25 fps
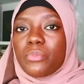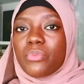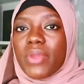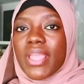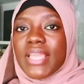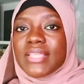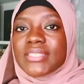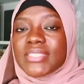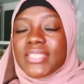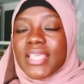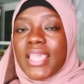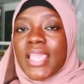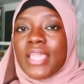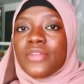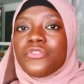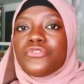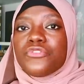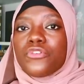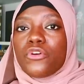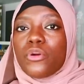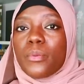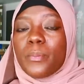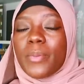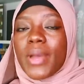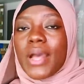braids in
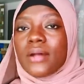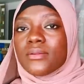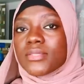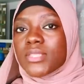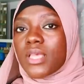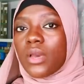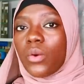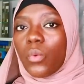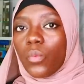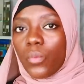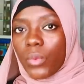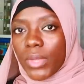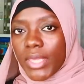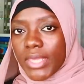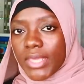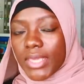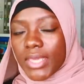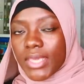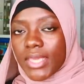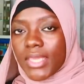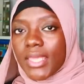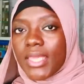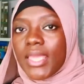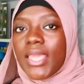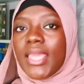for about a
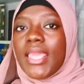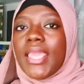week